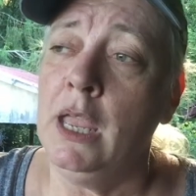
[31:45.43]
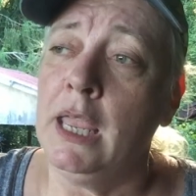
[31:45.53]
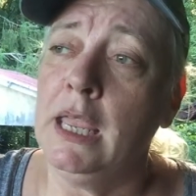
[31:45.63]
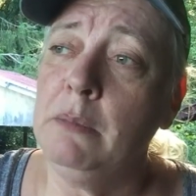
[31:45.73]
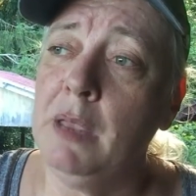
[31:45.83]

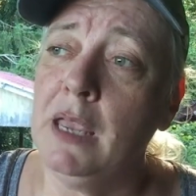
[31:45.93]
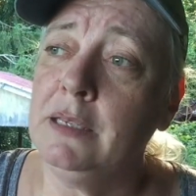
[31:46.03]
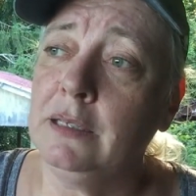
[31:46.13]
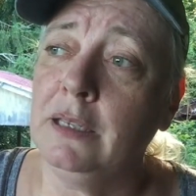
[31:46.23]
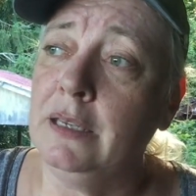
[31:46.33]
He
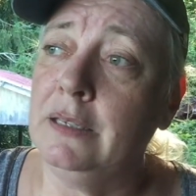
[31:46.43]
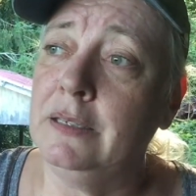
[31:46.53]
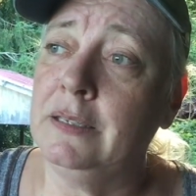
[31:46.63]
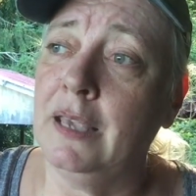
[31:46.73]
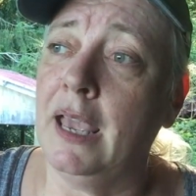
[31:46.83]
basically
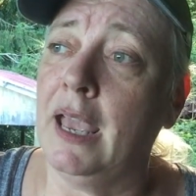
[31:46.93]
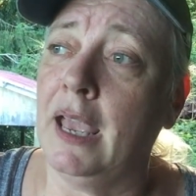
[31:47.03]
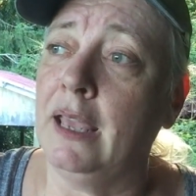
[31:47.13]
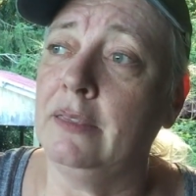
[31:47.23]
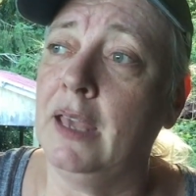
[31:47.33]

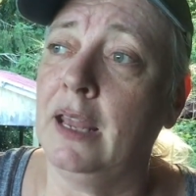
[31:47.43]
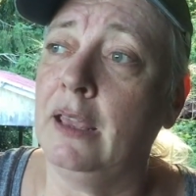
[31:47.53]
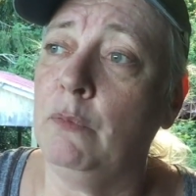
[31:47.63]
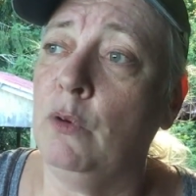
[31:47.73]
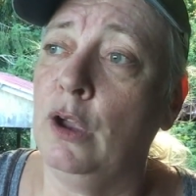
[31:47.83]
said that
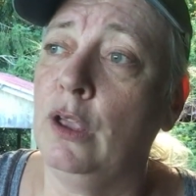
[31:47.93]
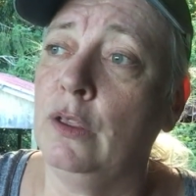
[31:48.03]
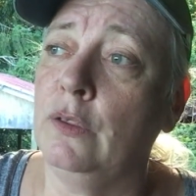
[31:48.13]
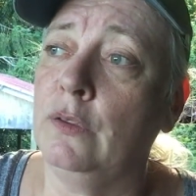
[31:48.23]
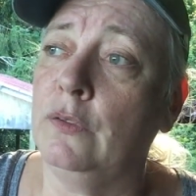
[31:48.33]
it
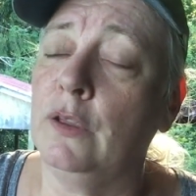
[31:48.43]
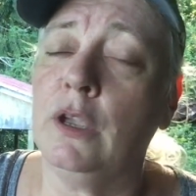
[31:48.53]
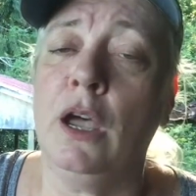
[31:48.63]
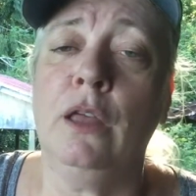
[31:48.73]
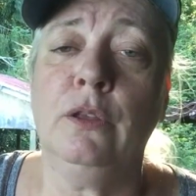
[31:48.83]
was the
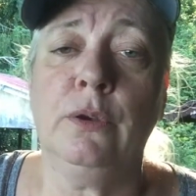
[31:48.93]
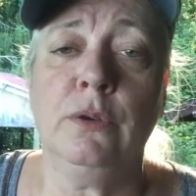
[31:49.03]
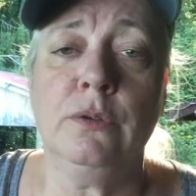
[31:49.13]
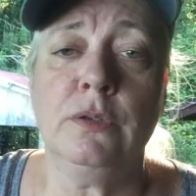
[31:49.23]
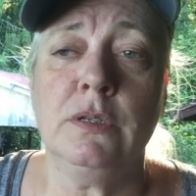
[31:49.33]

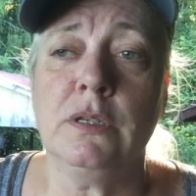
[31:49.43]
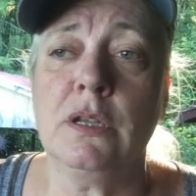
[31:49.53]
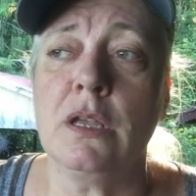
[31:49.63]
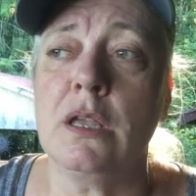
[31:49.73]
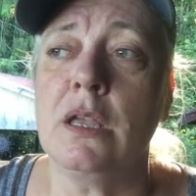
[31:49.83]
colors
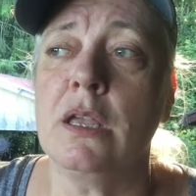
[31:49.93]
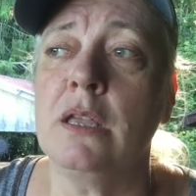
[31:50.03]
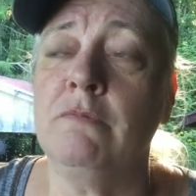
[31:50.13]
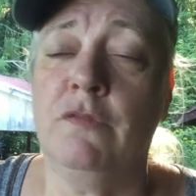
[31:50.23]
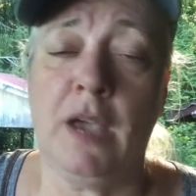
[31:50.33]

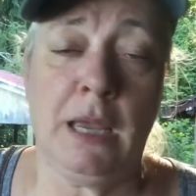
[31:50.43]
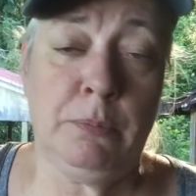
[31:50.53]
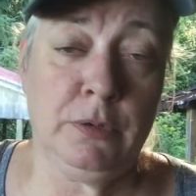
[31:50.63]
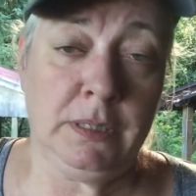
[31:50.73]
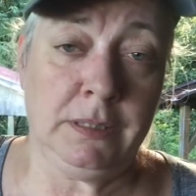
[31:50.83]
and
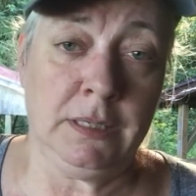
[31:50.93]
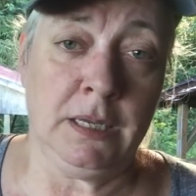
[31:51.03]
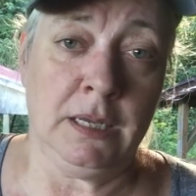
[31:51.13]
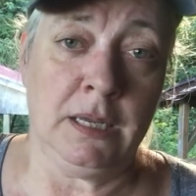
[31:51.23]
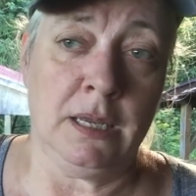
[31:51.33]

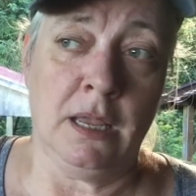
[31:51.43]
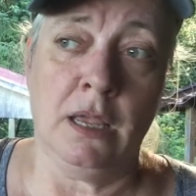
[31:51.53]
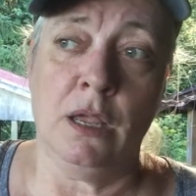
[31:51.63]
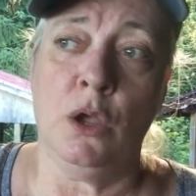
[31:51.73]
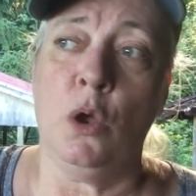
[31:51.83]
vibrancy
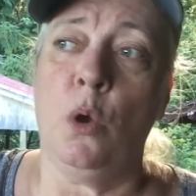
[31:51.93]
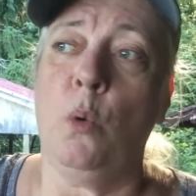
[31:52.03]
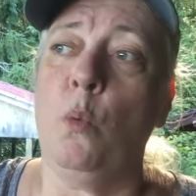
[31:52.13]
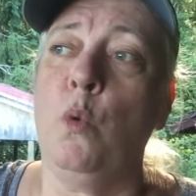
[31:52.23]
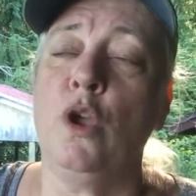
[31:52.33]

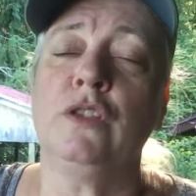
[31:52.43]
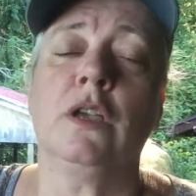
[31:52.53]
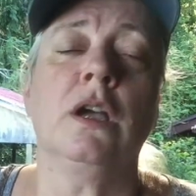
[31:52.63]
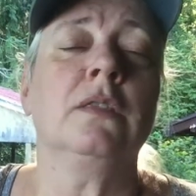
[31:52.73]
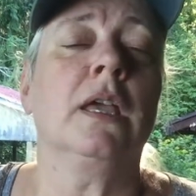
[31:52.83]
was
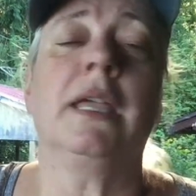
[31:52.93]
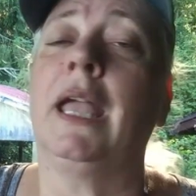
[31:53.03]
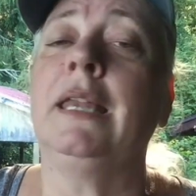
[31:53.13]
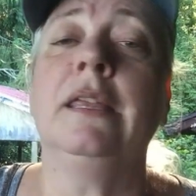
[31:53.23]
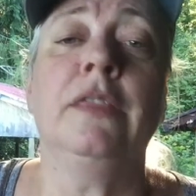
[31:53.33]
unlike
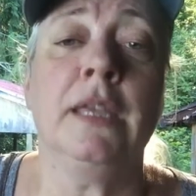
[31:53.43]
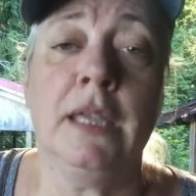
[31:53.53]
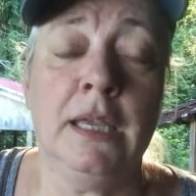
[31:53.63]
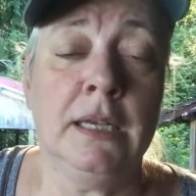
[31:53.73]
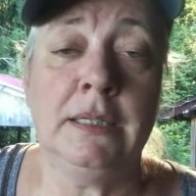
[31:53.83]
anything
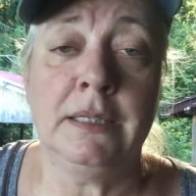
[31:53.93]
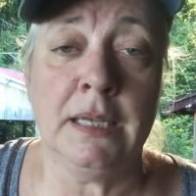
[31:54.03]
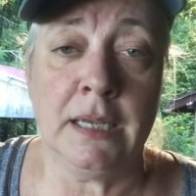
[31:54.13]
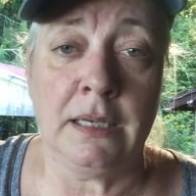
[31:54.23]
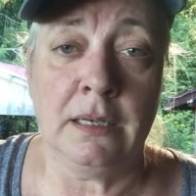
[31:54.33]
he had
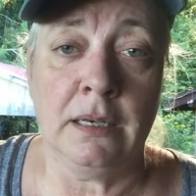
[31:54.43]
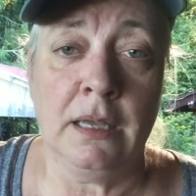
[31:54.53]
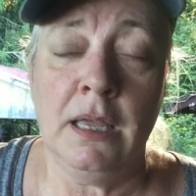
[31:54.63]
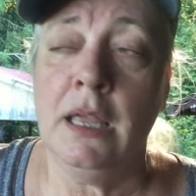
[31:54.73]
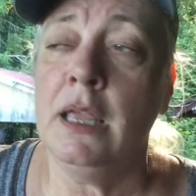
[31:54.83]
seen.
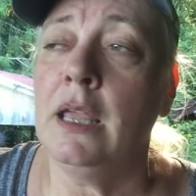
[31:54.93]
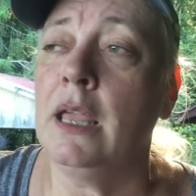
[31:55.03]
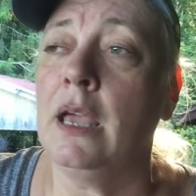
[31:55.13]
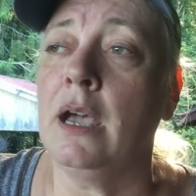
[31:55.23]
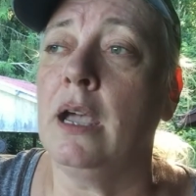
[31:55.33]

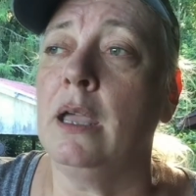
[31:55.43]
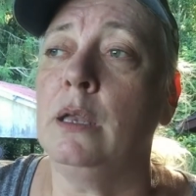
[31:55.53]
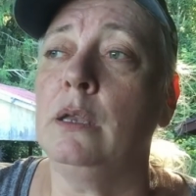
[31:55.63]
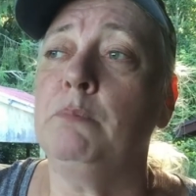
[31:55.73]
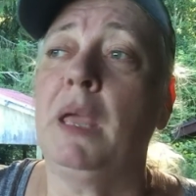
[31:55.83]

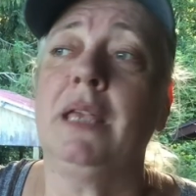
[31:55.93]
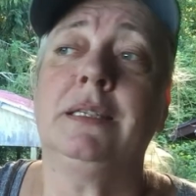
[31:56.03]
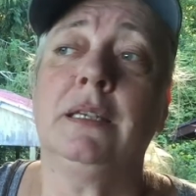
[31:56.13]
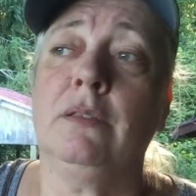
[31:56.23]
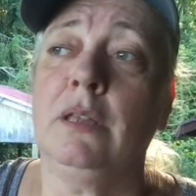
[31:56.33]

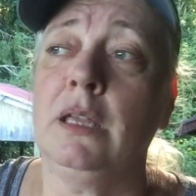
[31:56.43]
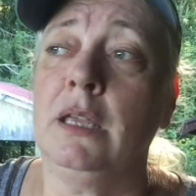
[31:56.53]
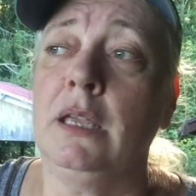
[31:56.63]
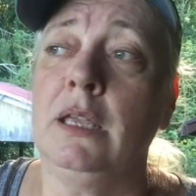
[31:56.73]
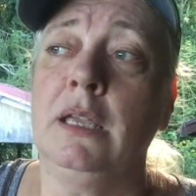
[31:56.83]

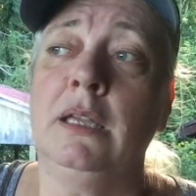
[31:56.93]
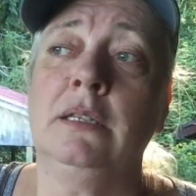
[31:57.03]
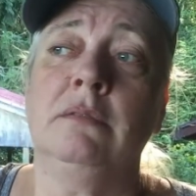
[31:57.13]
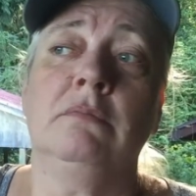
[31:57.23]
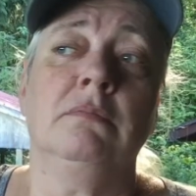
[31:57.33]
Basically,
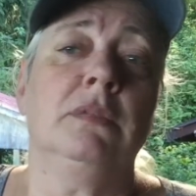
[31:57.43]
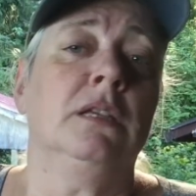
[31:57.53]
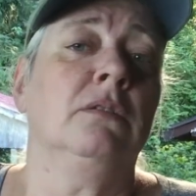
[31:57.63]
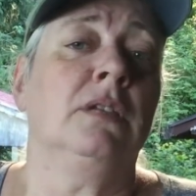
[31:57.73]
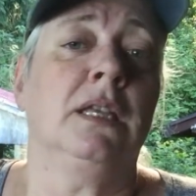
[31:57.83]
in
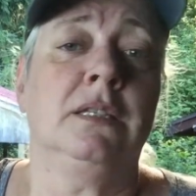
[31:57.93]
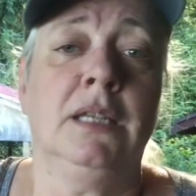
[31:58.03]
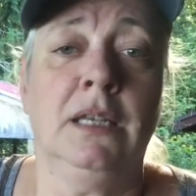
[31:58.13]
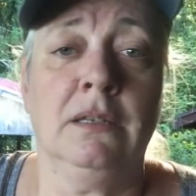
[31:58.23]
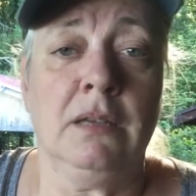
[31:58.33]

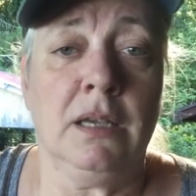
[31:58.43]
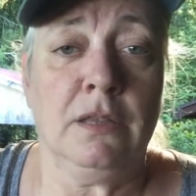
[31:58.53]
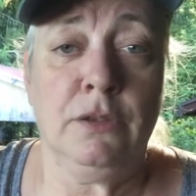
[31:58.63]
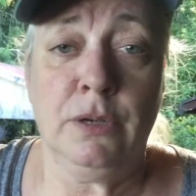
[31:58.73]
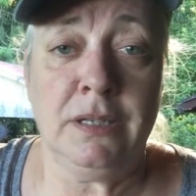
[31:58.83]

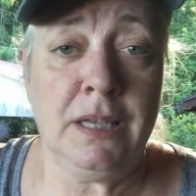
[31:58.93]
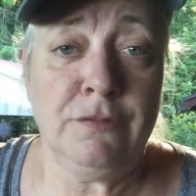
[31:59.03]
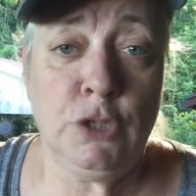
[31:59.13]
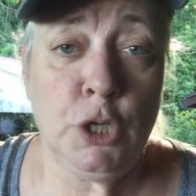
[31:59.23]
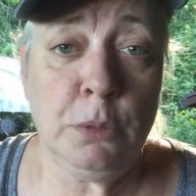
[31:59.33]

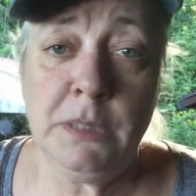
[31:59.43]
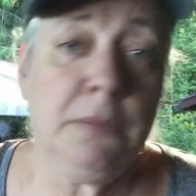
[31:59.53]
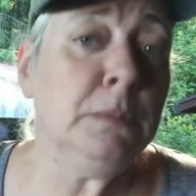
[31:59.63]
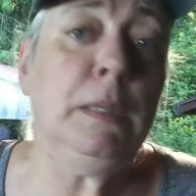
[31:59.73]
1937 terms, he was